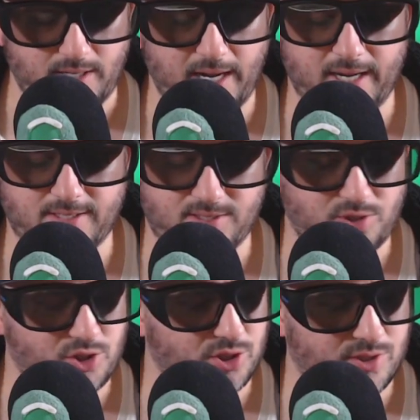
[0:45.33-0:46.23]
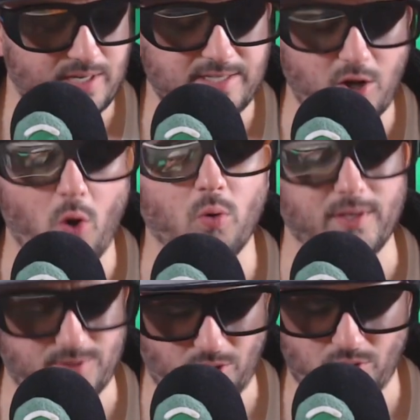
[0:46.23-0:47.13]
It's just its own
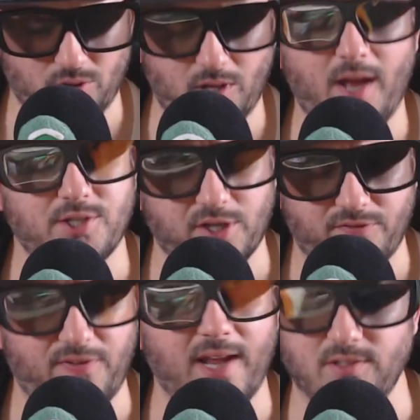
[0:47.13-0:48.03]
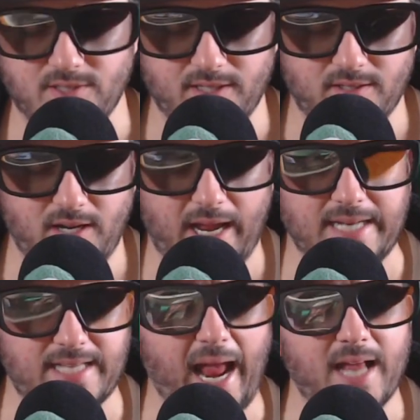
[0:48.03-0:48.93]
internal logic fails it.
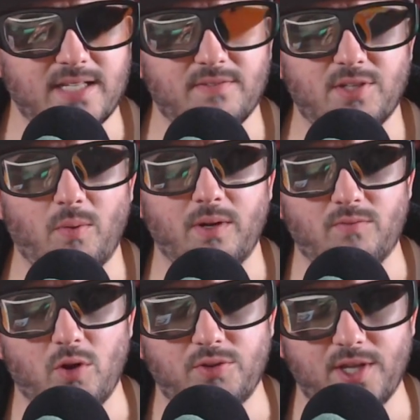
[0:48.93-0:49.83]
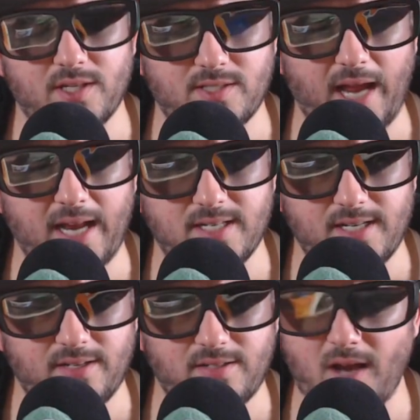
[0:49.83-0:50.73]
It's as if someone wrote this and
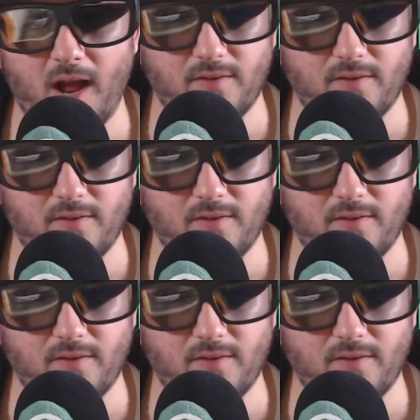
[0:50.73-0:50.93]
did not